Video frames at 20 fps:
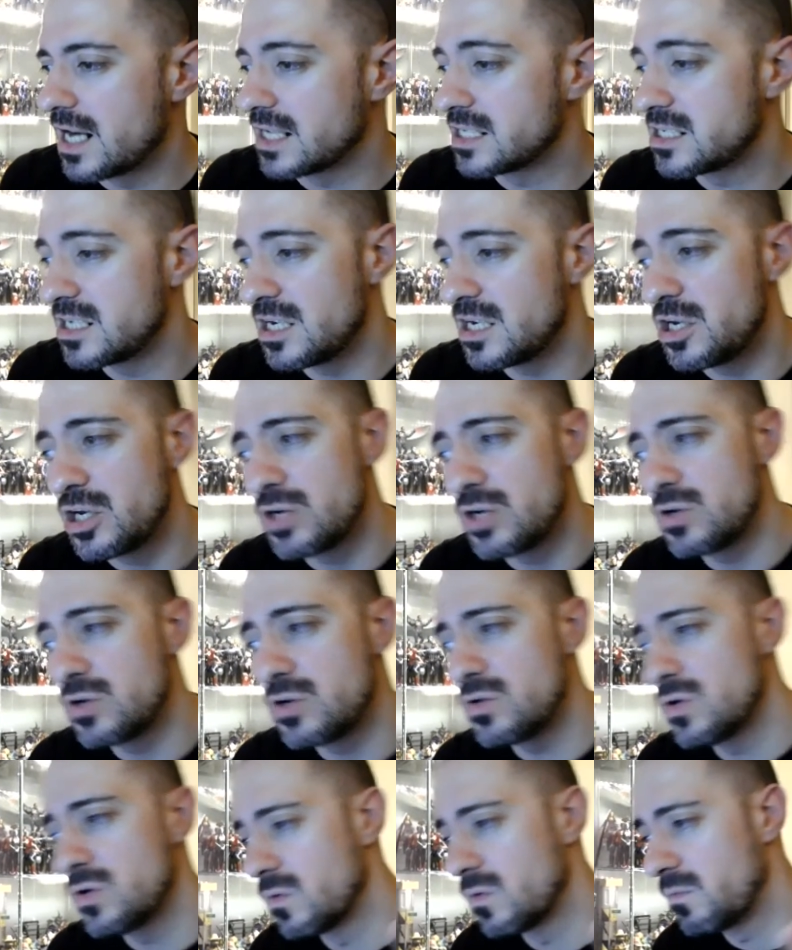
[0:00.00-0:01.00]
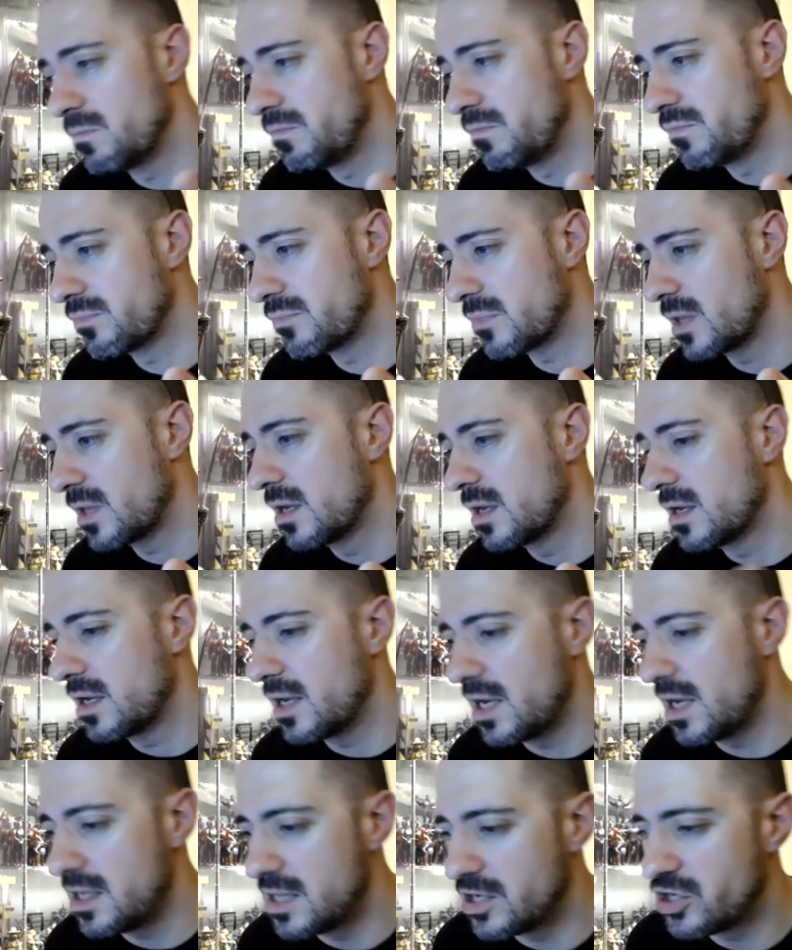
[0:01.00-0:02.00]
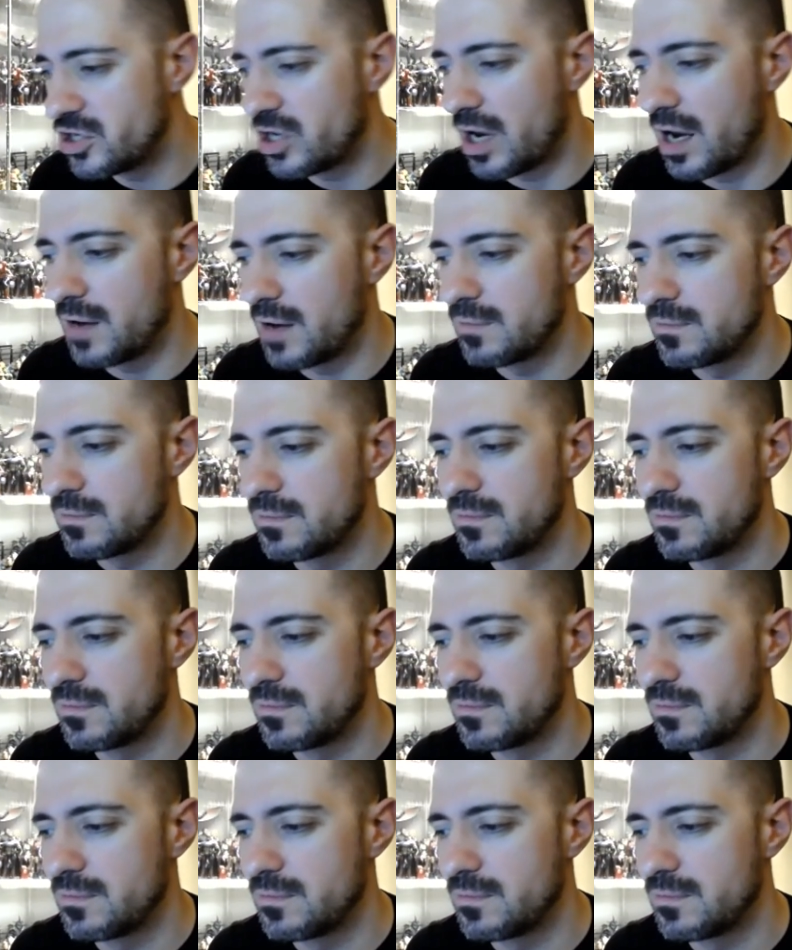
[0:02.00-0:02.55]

see you in the chat